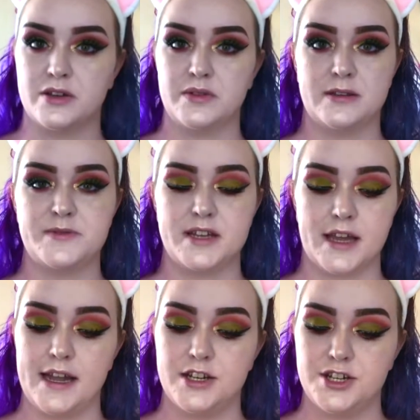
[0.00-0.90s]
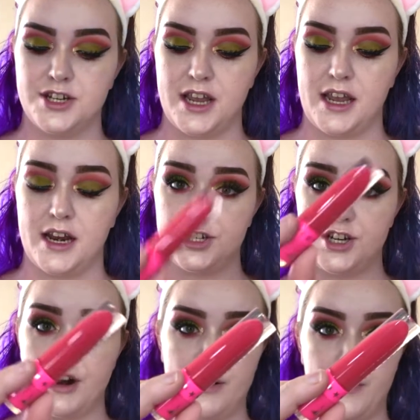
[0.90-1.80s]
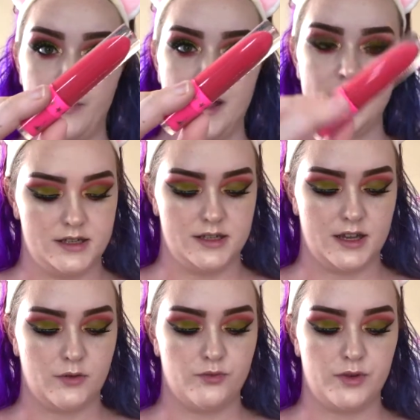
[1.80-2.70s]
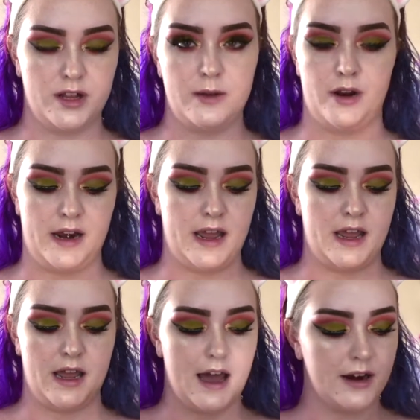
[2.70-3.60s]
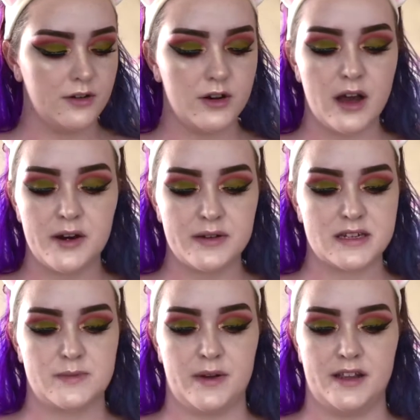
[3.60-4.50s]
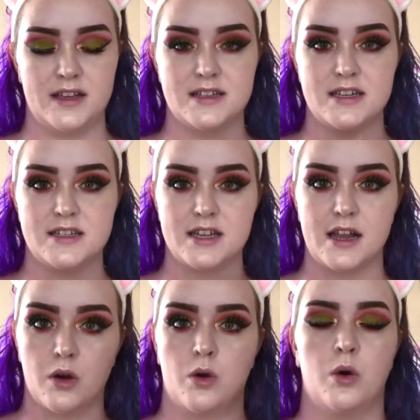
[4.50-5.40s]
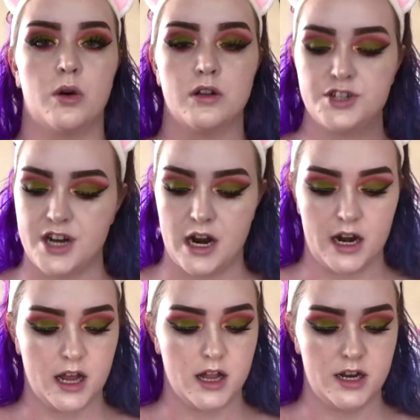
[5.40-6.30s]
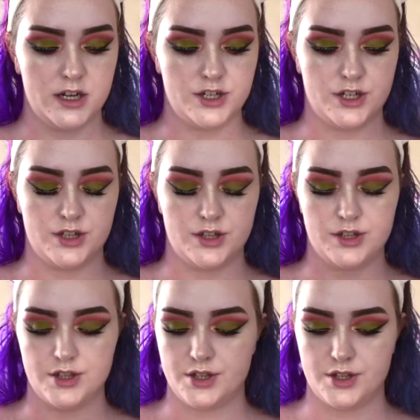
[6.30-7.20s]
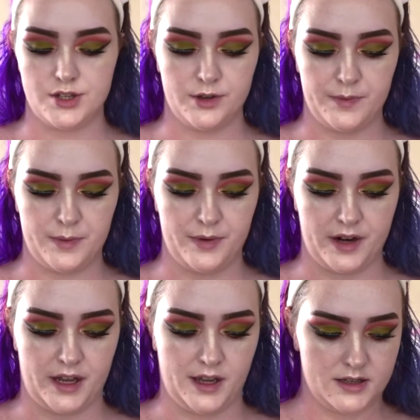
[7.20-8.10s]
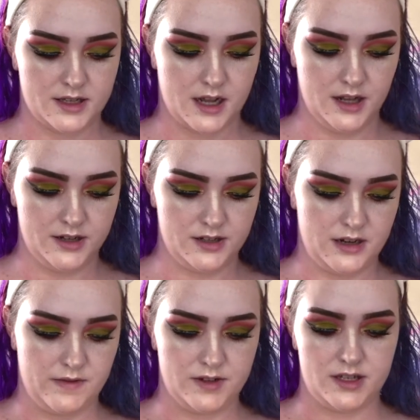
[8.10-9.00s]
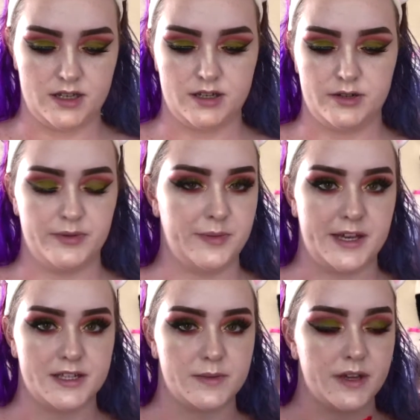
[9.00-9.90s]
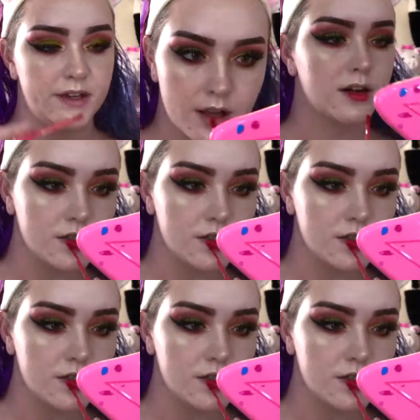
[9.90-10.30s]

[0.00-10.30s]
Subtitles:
Liquid Lipstick in shade Cherry Wet. This is like really pretty. I don't know how to explain this. It's like a coral cherry color. It's just super pretty. This color has never ceased to amaze me.